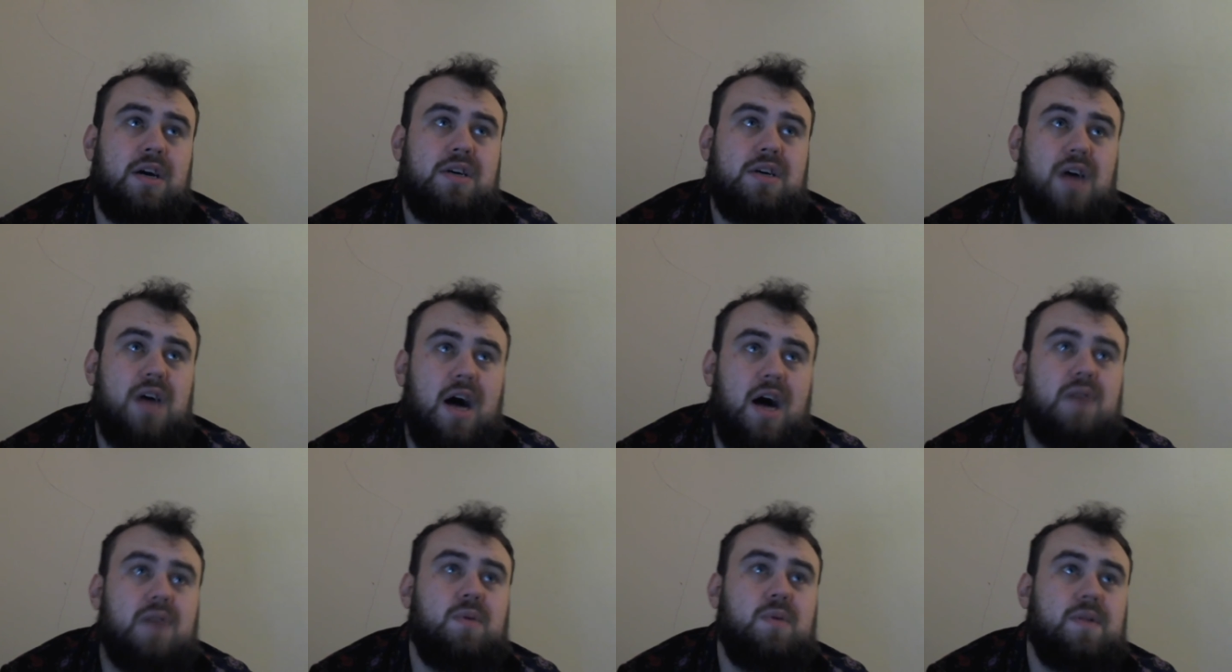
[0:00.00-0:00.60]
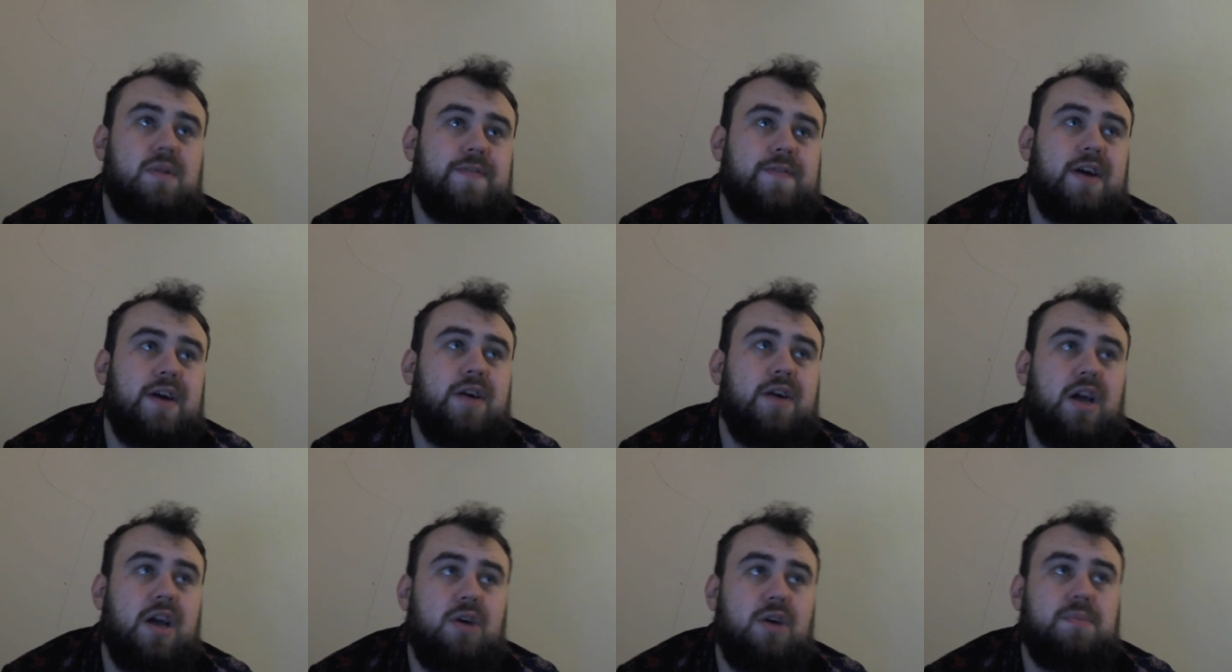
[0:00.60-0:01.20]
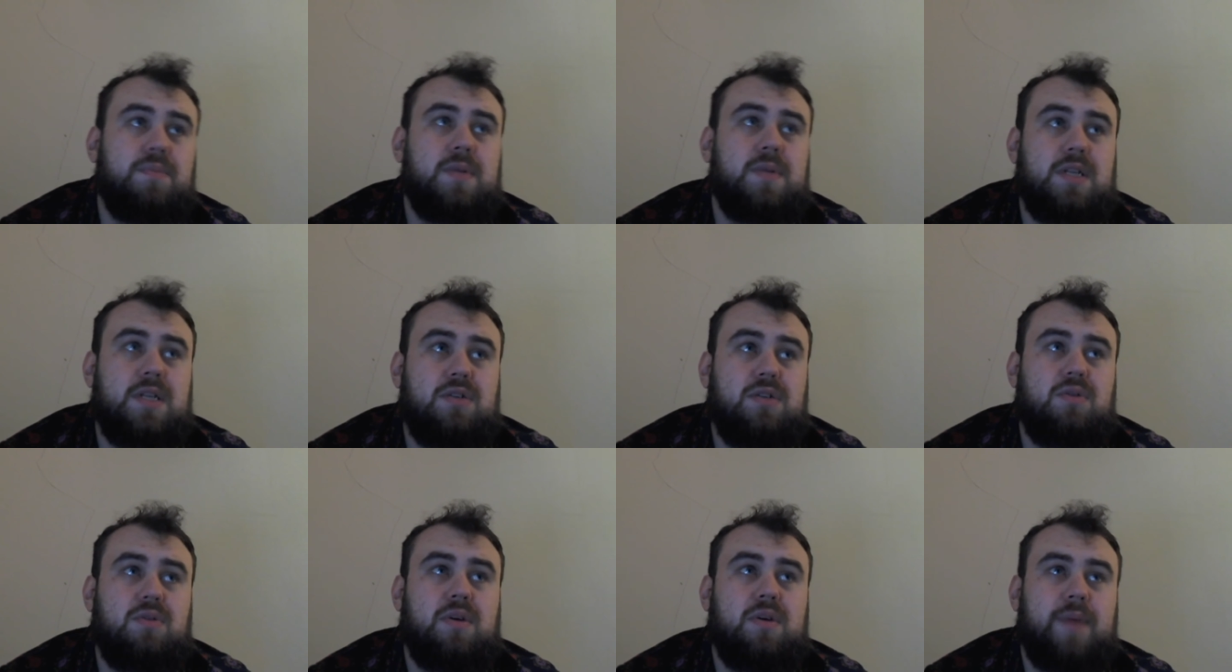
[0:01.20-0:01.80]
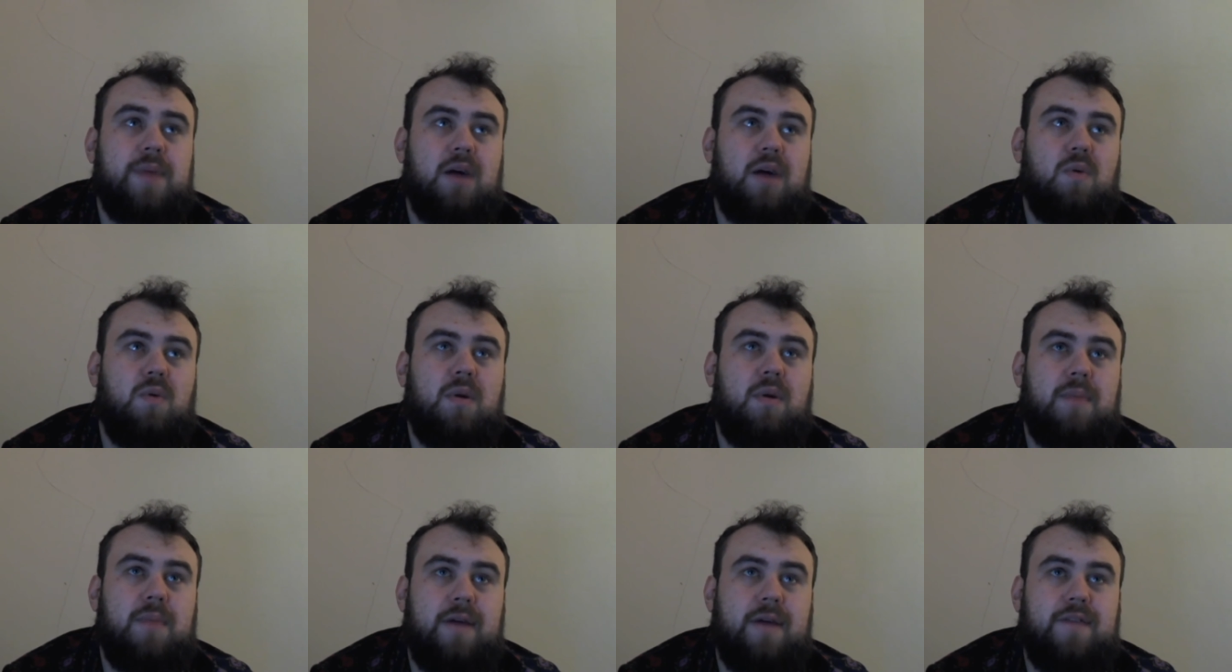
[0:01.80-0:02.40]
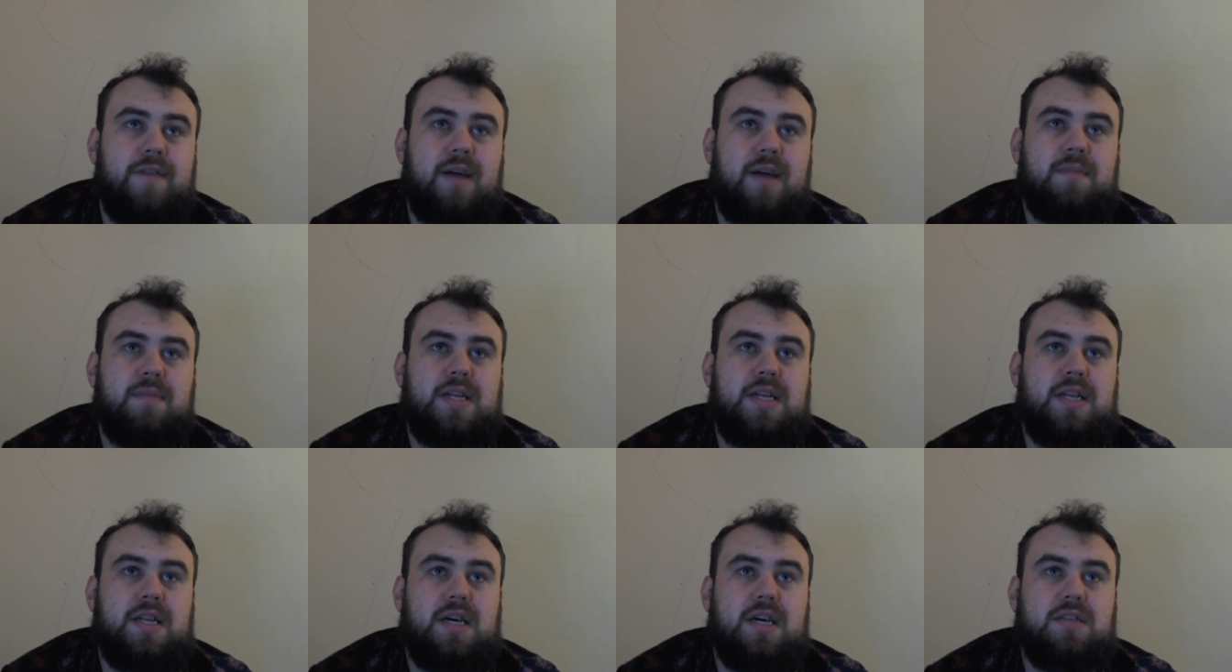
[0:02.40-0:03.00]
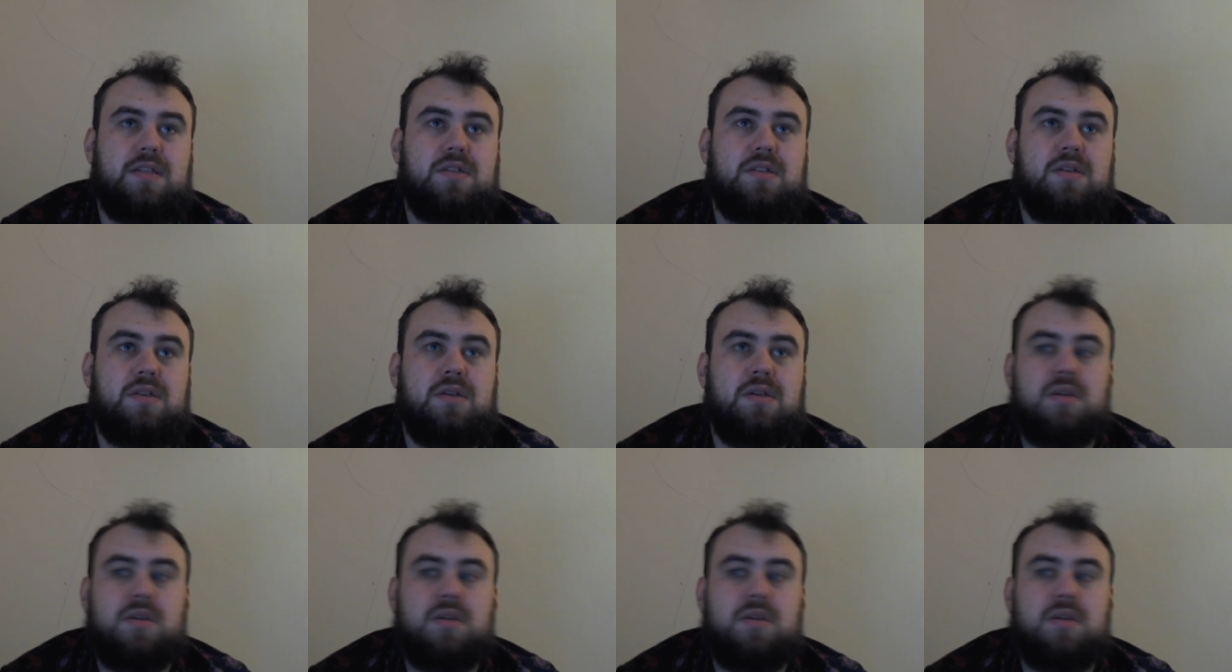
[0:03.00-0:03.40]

I will very openly talk about what my family does